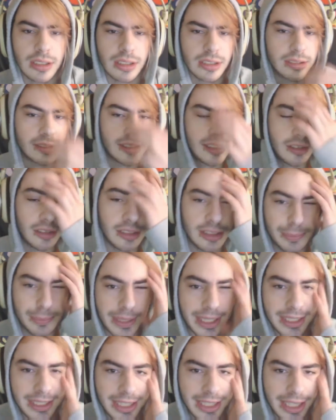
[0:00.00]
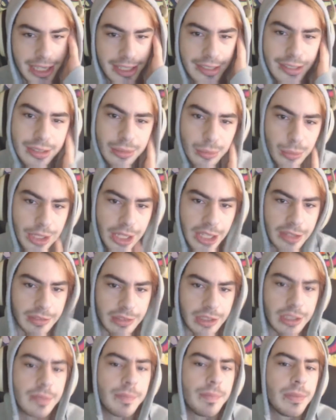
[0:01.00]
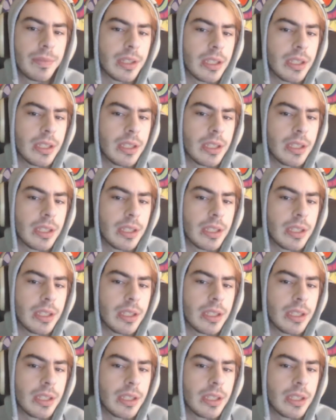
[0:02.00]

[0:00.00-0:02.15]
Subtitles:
series, podcast, whatever,